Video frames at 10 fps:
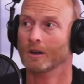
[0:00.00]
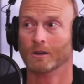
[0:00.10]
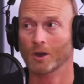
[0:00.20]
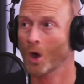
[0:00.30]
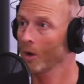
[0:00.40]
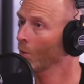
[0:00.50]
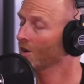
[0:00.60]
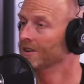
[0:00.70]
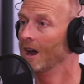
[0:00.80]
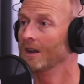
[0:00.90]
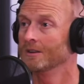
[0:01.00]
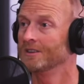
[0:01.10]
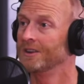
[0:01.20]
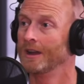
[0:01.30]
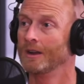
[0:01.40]
no, it was not
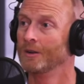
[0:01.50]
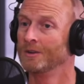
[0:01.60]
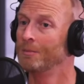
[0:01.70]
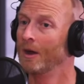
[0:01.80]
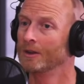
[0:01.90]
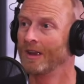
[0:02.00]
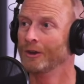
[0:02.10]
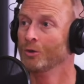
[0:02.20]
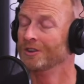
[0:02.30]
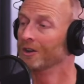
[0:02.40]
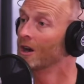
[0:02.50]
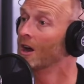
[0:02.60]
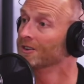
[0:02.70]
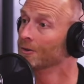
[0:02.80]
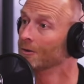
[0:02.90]
sent. It was spent on that new center
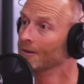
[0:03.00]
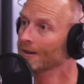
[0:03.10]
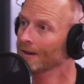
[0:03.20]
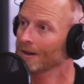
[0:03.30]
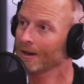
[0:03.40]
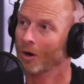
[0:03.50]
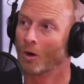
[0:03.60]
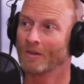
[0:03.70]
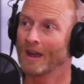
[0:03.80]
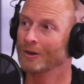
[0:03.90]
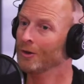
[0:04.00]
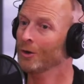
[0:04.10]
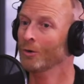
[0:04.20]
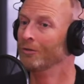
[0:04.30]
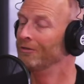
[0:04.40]
console or that
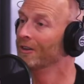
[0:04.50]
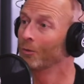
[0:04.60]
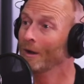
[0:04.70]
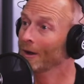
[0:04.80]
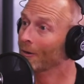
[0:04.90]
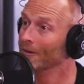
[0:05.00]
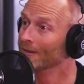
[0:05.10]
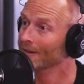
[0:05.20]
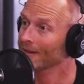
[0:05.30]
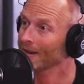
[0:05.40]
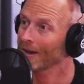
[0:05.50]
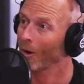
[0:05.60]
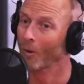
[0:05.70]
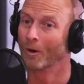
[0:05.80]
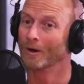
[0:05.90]
new fifth wheel
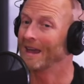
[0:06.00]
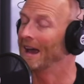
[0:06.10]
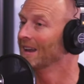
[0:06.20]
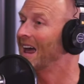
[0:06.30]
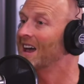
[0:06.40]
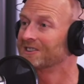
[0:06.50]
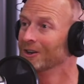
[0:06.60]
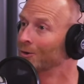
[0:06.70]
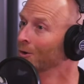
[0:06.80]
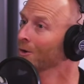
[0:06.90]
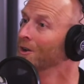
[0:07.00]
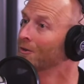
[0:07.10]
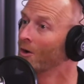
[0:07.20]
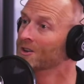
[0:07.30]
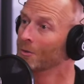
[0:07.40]
or that Alaskan cruise you've
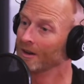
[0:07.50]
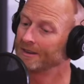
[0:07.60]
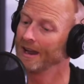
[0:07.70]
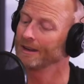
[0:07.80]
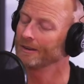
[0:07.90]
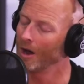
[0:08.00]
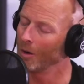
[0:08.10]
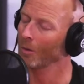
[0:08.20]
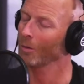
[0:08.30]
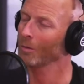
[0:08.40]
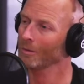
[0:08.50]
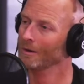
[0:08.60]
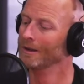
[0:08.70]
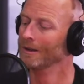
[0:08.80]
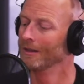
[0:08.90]
always wanted to take. No,
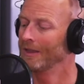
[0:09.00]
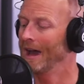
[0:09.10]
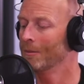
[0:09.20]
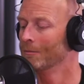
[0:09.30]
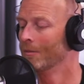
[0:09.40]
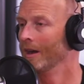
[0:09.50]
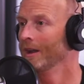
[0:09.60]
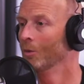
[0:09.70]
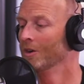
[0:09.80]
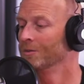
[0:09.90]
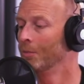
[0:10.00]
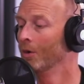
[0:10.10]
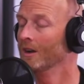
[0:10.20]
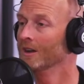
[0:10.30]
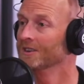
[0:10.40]
that money was
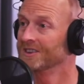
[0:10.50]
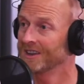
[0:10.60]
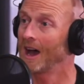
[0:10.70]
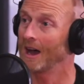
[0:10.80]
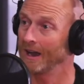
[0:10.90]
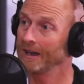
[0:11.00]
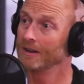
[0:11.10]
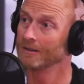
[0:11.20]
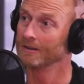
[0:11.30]
put aside